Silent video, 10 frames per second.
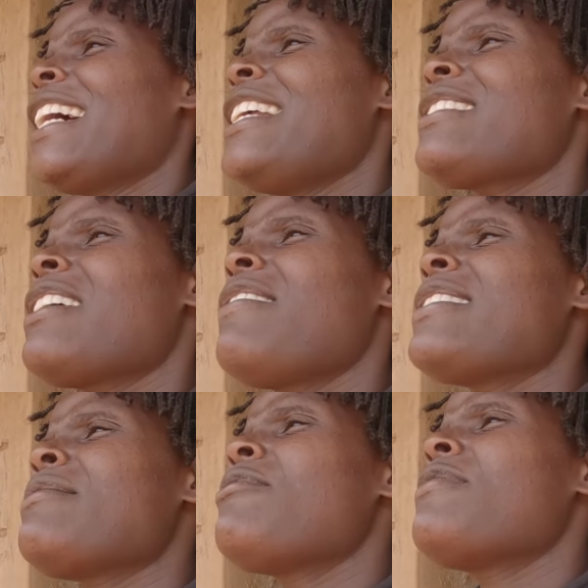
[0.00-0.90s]
I
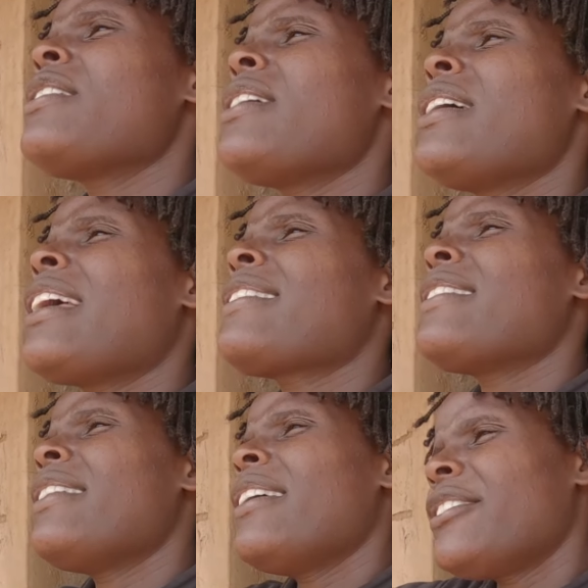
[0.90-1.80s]
discovered some of the
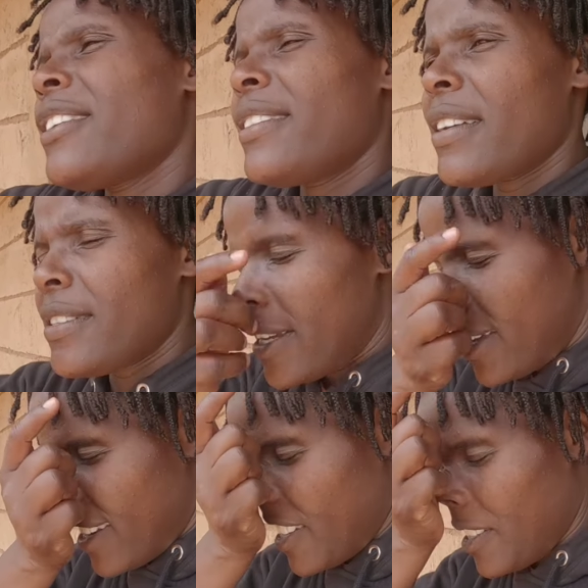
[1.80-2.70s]
nature in that
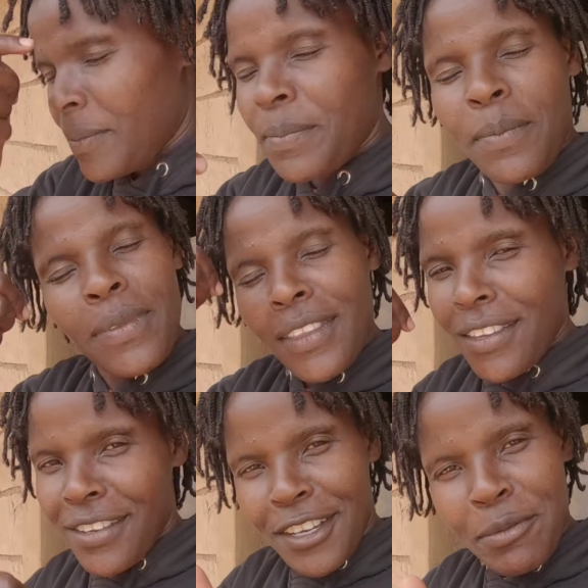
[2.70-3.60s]
area
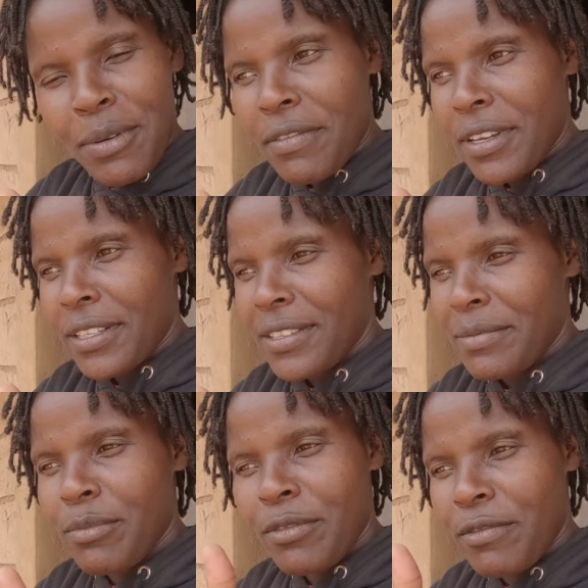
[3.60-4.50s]
is perfect,
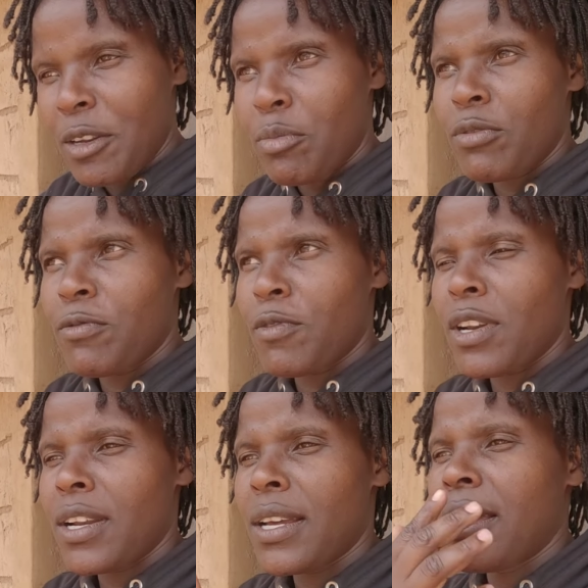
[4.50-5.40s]
very beautiful.
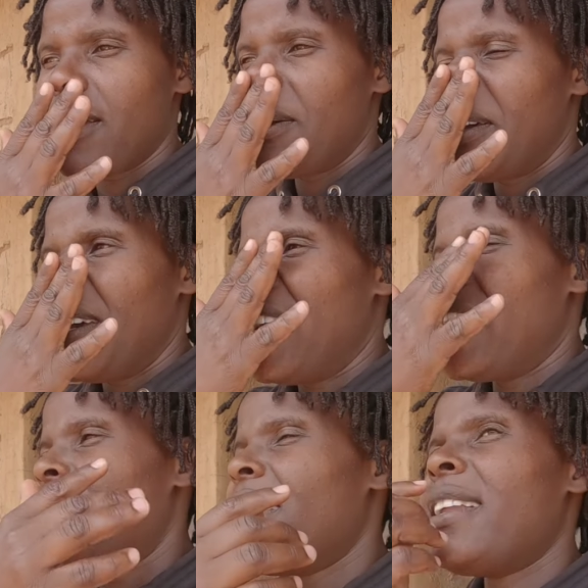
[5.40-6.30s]

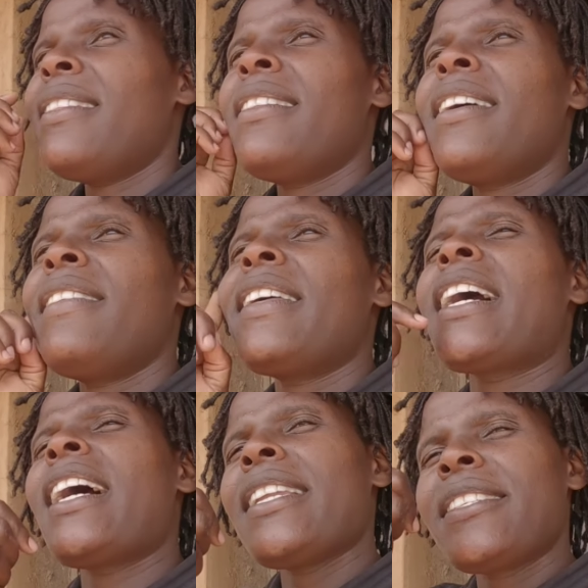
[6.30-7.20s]
And then the
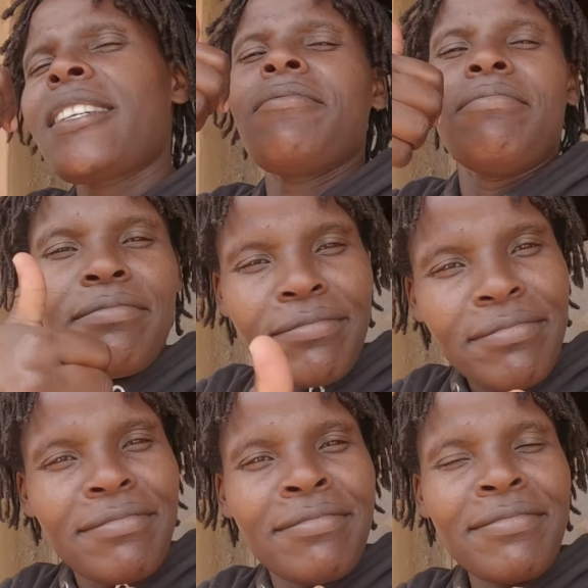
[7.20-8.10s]
culture,
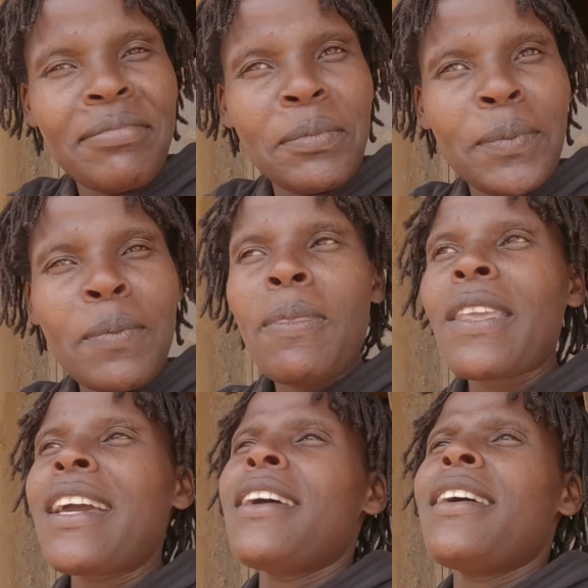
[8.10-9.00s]
mm-hmm.
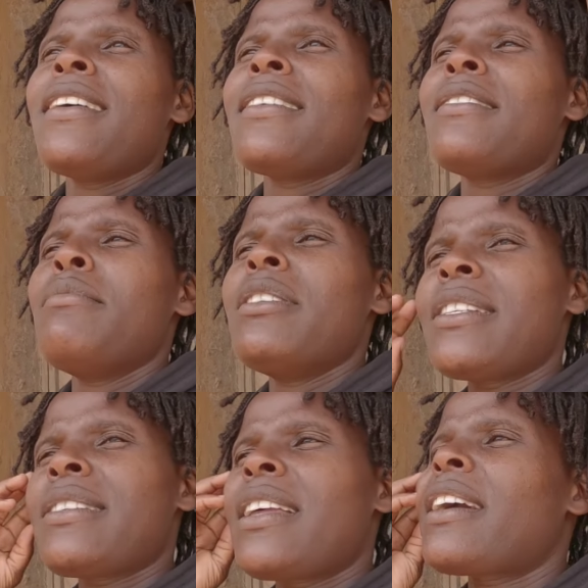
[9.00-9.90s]
The
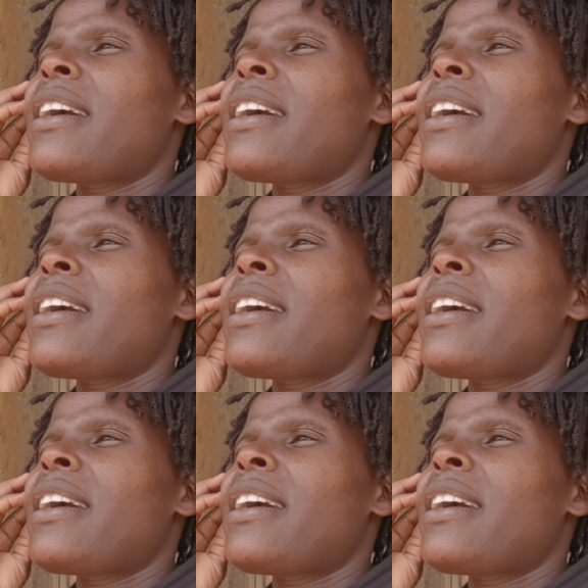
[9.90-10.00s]
beaches,